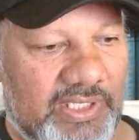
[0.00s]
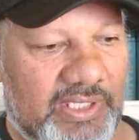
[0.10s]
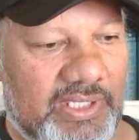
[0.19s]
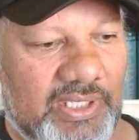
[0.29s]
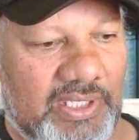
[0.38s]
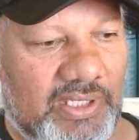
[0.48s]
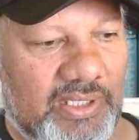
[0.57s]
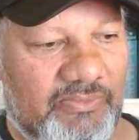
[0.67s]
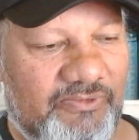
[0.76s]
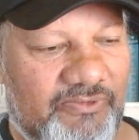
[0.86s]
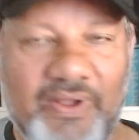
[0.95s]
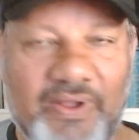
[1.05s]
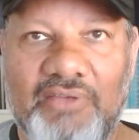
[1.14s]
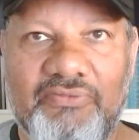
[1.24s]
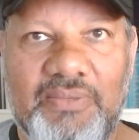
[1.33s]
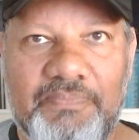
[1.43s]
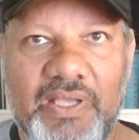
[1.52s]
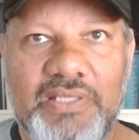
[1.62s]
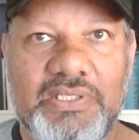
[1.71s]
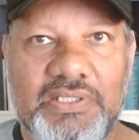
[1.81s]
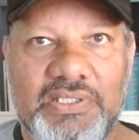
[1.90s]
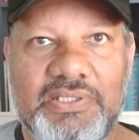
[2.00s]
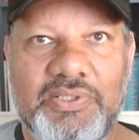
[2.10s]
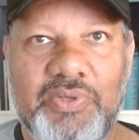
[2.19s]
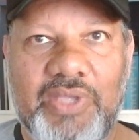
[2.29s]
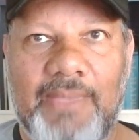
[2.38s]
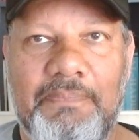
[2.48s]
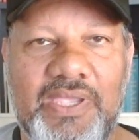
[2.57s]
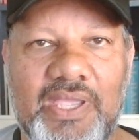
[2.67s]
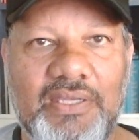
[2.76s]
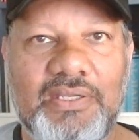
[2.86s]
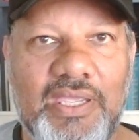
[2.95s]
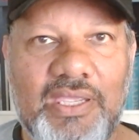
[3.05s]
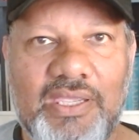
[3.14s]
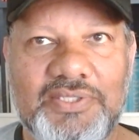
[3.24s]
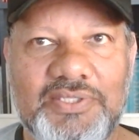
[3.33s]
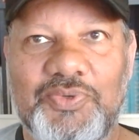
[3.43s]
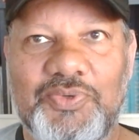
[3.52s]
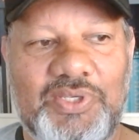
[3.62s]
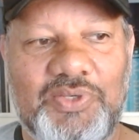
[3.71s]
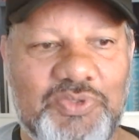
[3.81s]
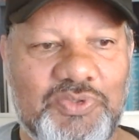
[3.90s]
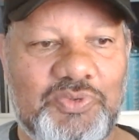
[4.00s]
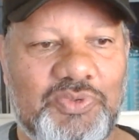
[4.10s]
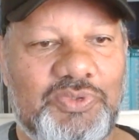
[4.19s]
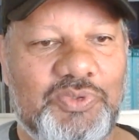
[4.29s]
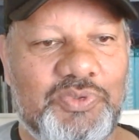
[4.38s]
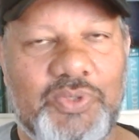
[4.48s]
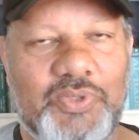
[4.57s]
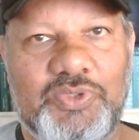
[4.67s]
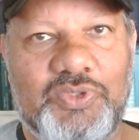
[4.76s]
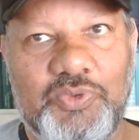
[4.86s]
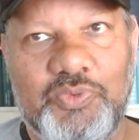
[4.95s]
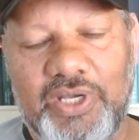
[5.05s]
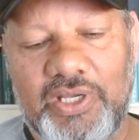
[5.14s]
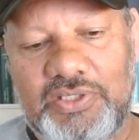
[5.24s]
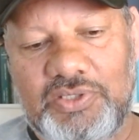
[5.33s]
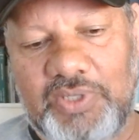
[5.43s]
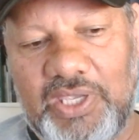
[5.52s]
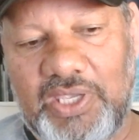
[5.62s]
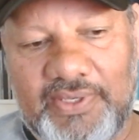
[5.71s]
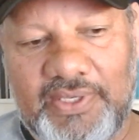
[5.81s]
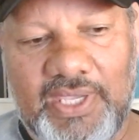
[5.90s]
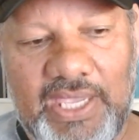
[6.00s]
fun-loving person. You know, happy and gay. So we used to use those two words together.